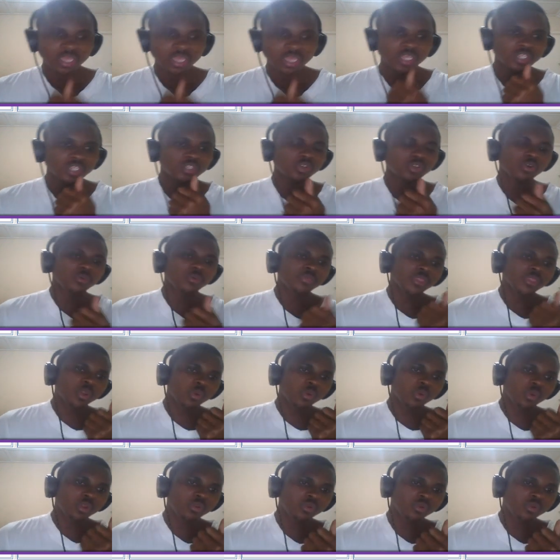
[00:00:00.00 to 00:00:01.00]
So
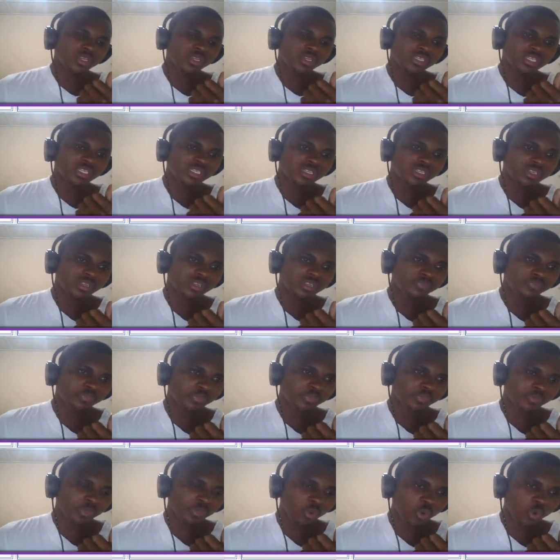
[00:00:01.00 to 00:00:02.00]
we
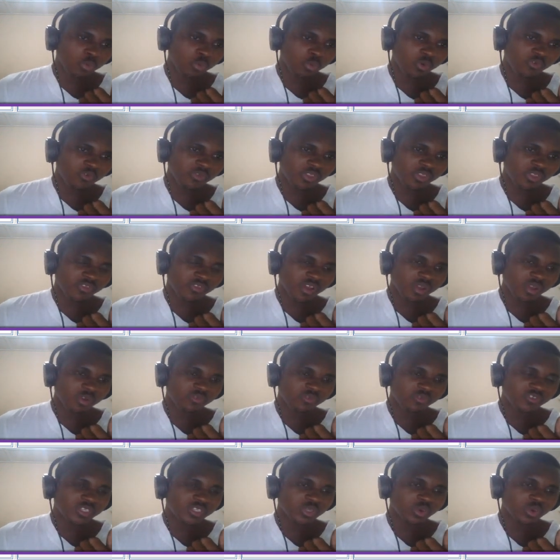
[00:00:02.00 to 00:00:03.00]
move the value
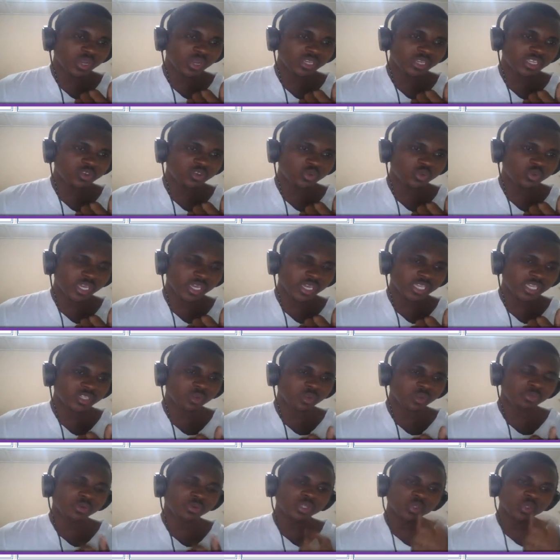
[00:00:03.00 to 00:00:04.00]
of t1 into
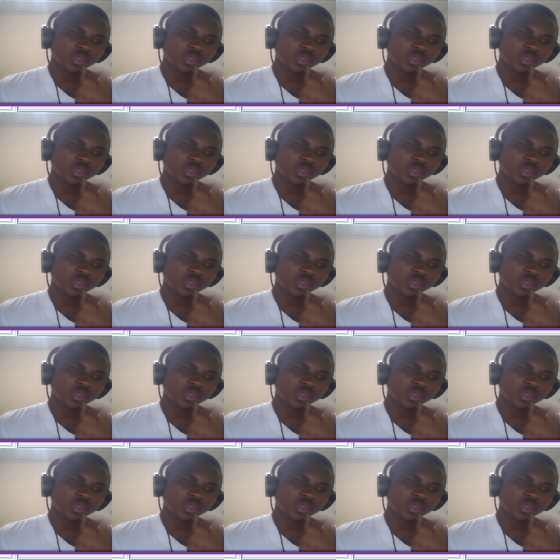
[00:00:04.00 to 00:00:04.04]
A0, because